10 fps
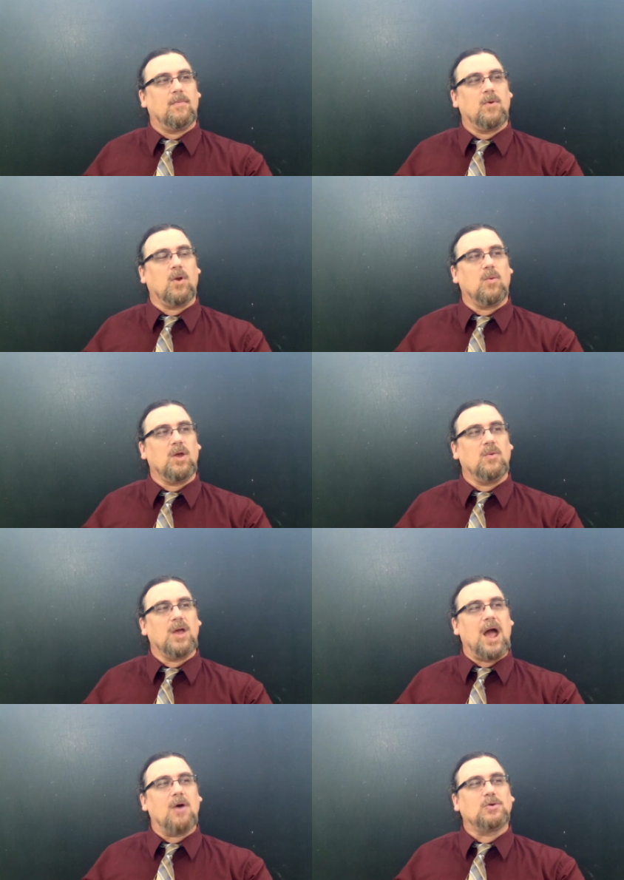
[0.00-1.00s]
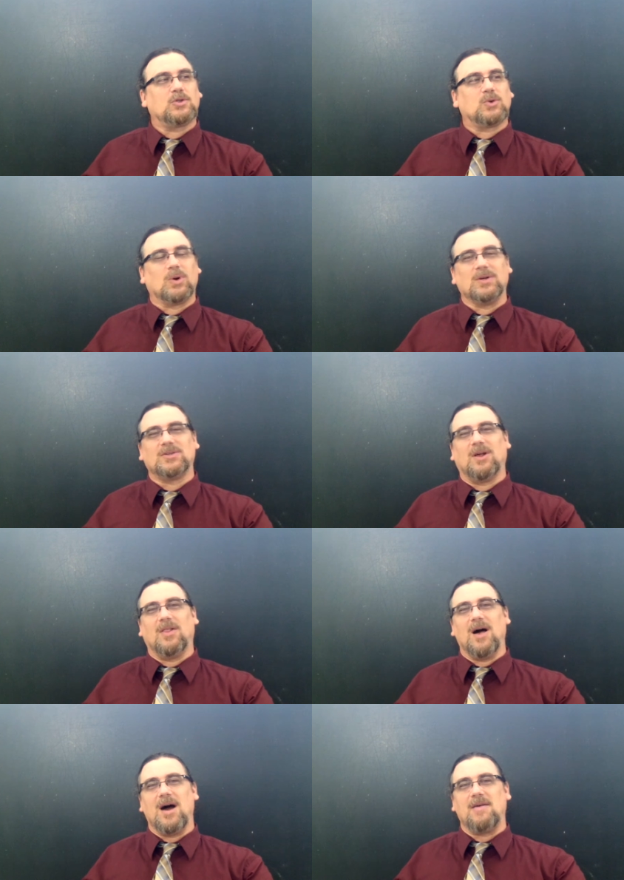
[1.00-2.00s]
We outsource a
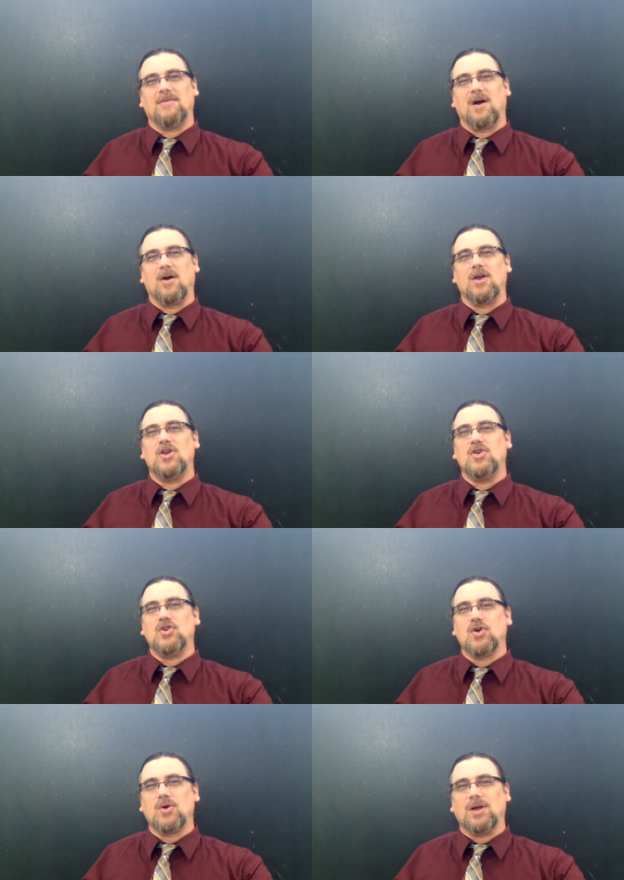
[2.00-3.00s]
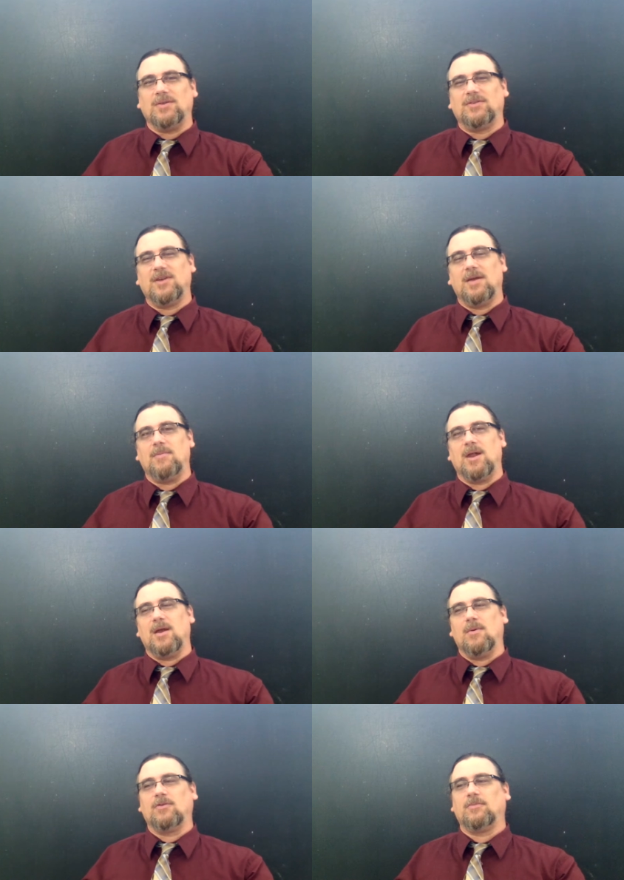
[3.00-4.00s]
lot of our endurance in
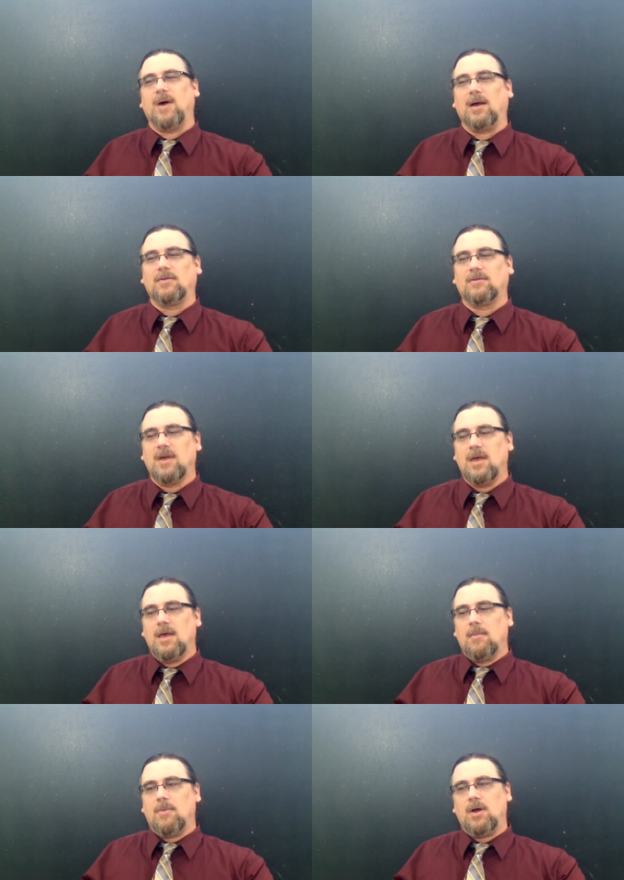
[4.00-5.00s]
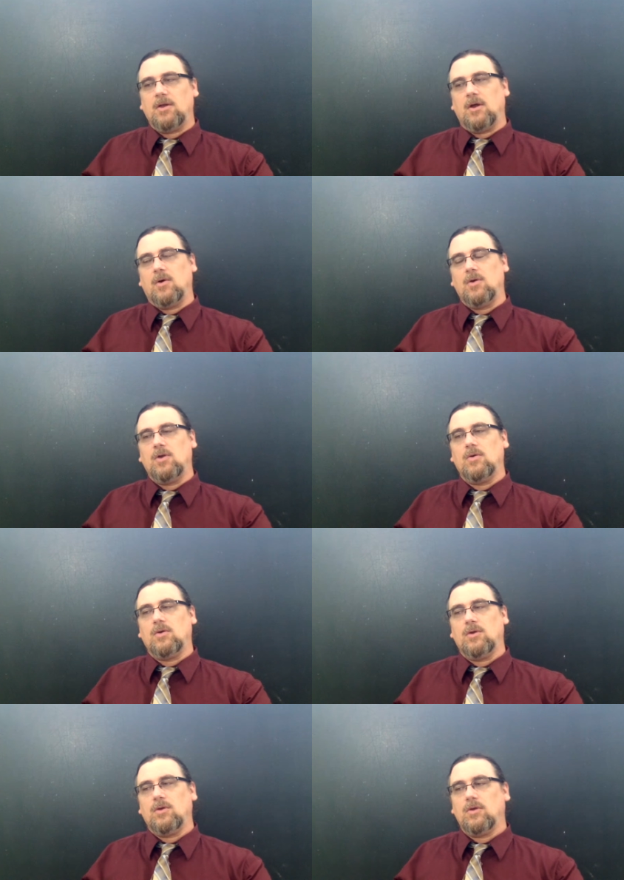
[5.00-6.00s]
many respects. But,
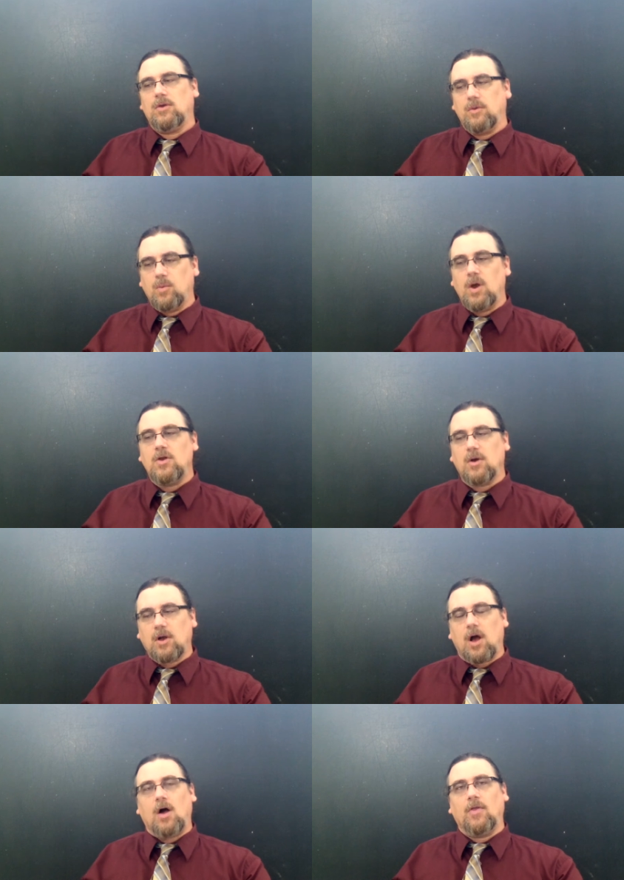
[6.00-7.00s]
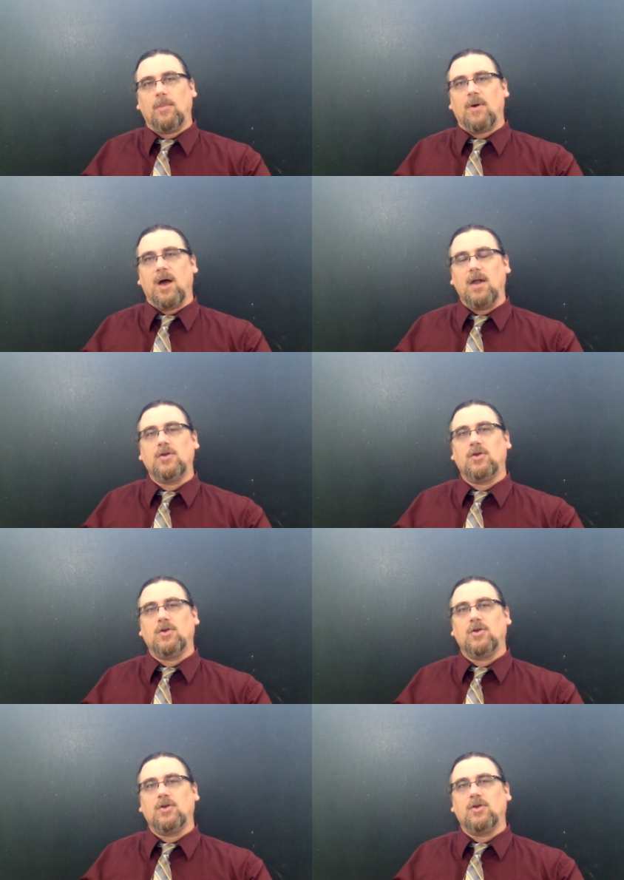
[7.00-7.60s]
when you're called upon,